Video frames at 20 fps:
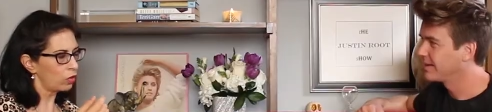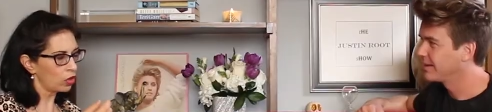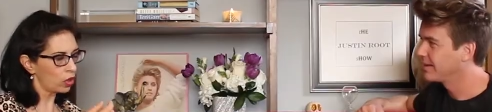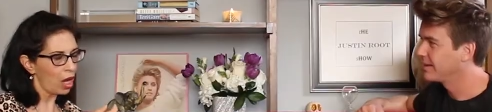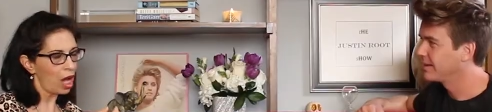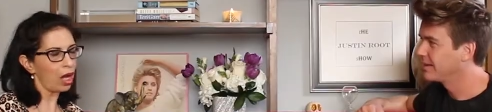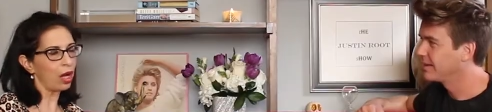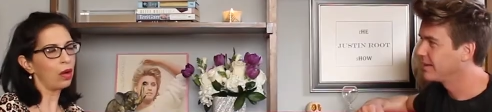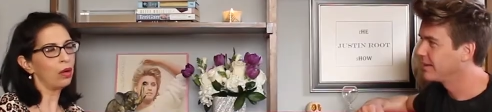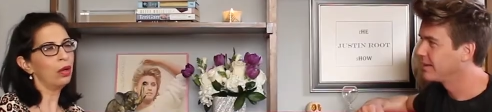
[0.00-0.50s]

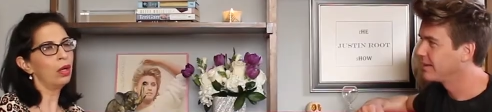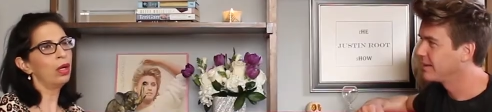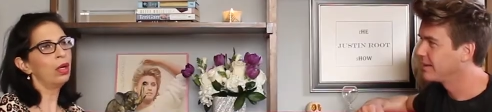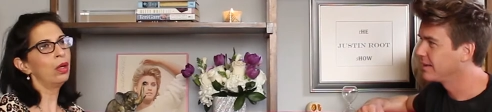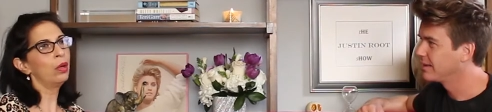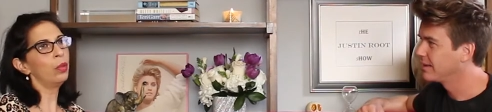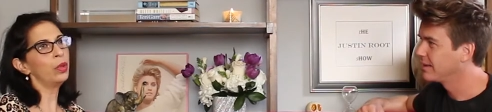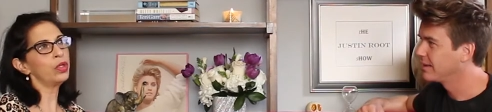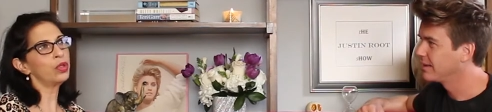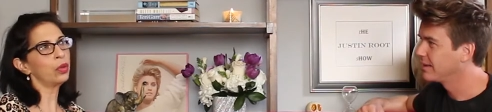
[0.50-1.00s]
Speaker 1: Chicago.
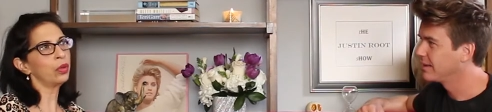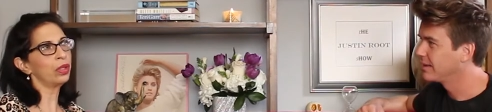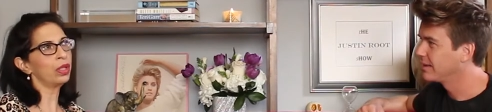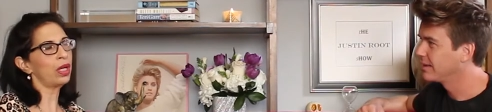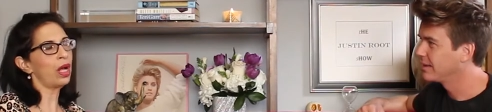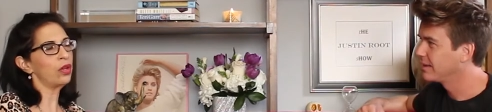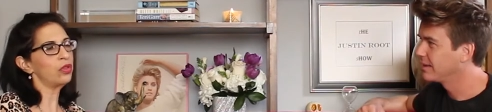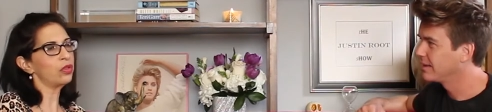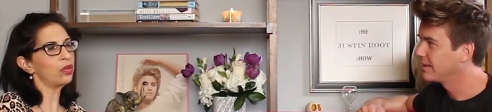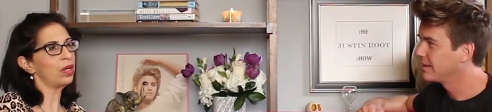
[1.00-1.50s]
We toured the
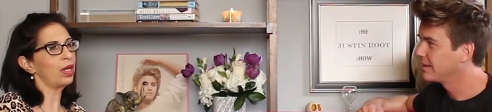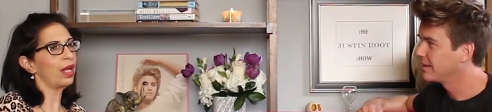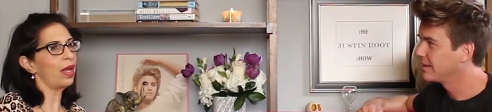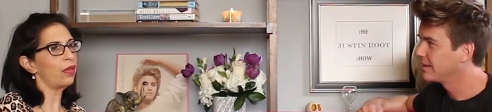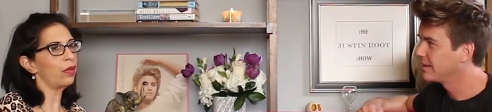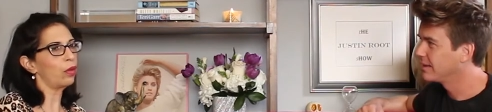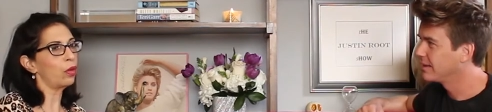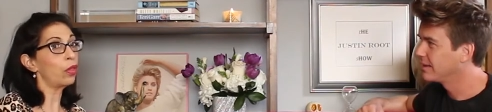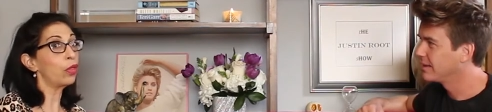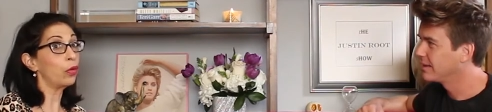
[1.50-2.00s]
country
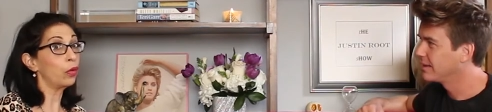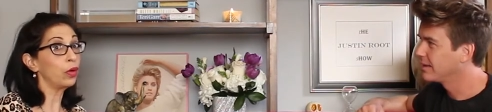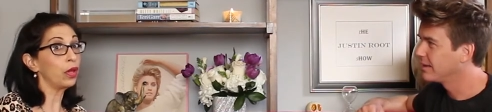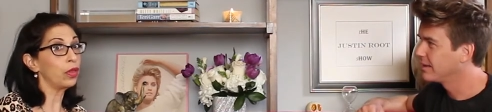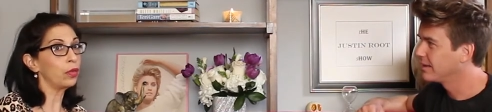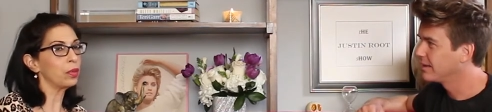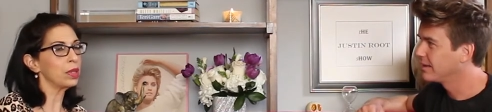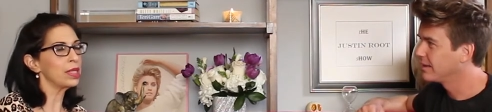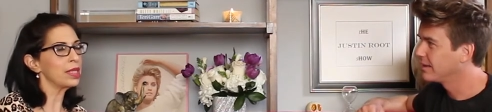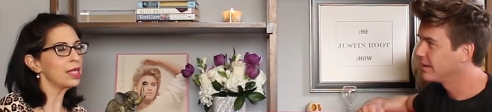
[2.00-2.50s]
together,
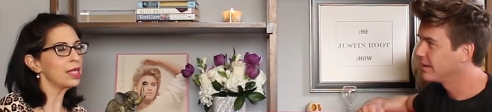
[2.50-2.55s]
33